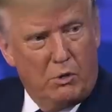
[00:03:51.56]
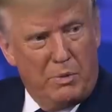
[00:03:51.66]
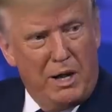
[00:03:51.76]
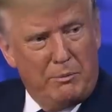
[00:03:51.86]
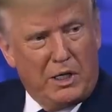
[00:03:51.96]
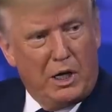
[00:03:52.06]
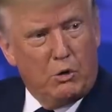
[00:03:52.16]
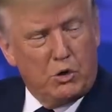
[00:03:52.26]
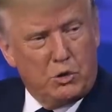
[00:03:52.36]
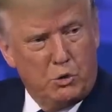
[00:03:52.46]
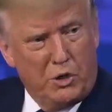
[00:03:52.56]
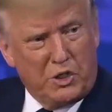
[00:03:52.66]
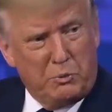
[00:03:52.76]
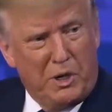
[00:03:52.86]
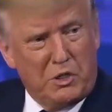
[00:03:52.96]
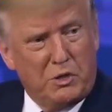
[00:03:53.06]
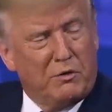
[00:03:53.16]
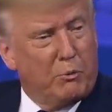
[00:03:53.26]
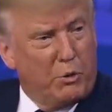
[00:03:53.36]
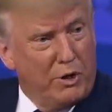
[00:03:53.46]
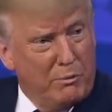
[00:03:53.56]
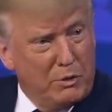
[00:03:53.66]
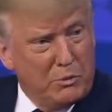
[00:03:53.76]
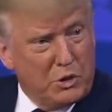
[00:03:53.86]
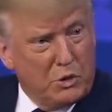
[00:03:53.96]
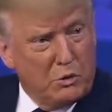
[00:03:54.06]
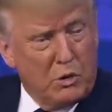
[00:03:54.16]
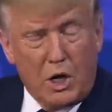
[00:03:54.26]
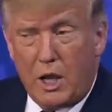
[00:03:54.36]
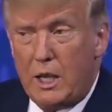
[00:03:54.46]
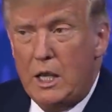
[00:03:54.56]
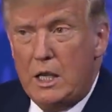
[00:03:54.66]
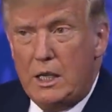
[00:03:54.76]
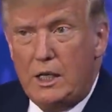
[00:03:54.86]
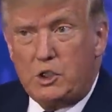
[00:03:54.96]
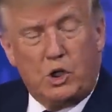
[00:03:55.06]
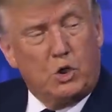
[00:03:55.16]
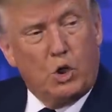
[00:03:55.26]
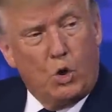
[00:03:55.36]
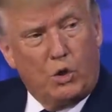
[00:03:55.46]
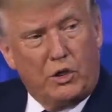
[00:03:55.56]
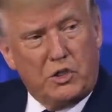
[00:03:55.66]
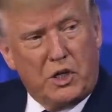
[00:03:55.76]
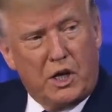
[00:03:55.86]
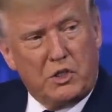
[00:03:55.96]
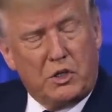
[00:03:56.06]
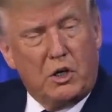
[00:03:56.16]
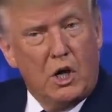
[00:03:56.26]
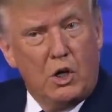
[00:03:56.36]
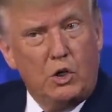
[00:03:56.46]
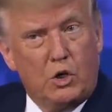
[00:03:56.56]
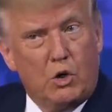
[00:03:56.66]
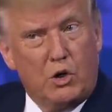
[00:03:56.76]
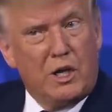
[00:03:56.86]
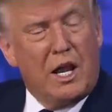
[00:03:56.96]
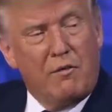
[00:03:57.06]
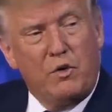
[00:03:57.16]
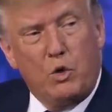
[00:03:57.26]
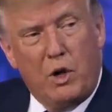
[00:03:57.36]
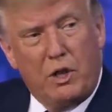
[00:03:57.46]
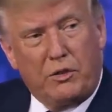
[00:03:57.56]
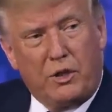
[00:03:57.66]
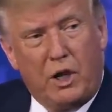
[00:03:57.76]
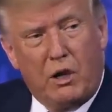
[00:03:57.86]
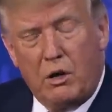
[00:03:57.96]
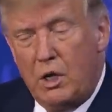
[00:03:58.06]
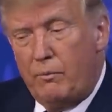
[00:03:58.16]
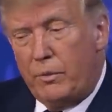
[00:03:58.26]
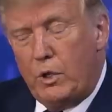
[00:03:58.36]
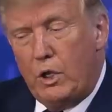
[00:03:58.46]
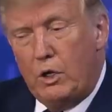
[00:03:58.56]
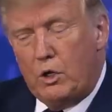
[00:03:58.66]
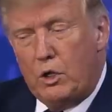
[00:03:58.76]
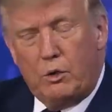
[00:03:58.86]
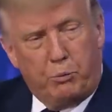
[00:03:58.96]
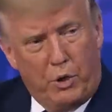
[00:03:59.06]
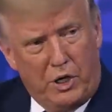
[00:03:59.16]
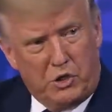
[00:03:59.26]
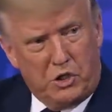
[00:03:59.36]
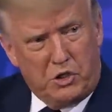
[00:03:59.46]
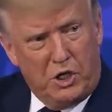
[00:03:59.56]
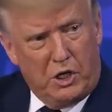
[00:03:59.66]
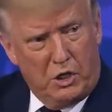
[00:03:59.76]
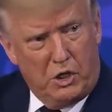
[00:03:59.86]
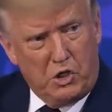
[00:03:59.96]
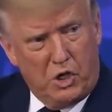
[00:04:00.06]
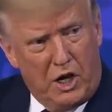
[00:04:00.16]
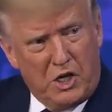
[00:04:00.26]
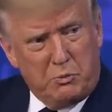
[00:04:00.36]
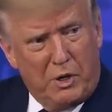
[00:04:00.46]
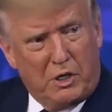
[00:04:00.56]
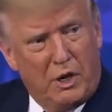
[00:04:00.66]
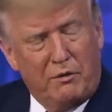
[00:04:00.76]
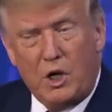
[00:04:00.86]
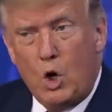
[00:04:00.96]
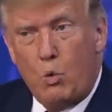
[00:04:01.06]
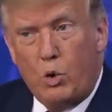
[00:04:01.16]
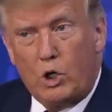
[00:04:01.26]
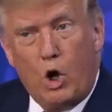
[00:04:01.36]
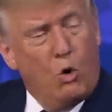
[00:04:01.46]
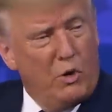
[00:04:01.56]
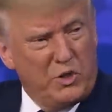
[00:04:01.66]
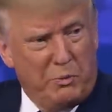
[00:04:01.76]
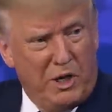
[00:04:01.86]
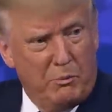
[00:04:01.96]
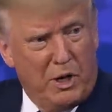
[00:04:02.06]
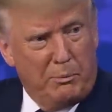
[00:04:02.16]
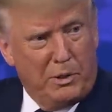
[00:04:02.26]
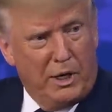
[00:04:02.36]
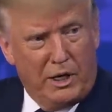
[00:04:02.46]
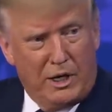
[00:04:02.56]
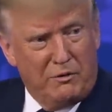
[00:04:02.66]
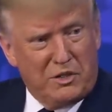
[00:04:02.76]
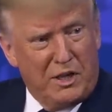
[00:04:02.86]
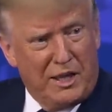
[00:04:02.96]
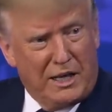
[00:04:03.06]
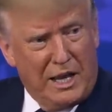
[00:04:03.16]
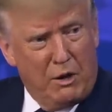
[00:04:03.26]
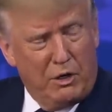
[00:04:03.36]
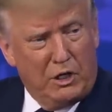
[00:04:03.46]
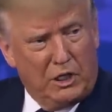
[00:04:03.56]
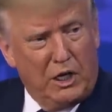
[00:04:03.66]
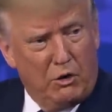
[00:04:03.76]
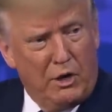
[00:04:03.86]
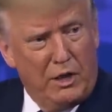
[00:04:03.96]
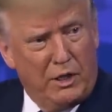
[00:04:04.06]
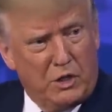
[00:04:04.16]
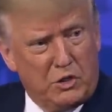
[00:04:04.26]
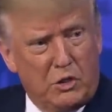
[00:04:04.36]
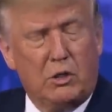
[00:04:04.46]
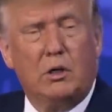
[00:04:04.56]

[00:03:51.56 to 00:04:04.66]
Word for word: Obamacare is too expensive. The premiums are too high. It's a total disaster. You're going to have new health care and the pre-existing condition aspect of it will always be in my plan, and I've said that loud and clear. But and you haven't true.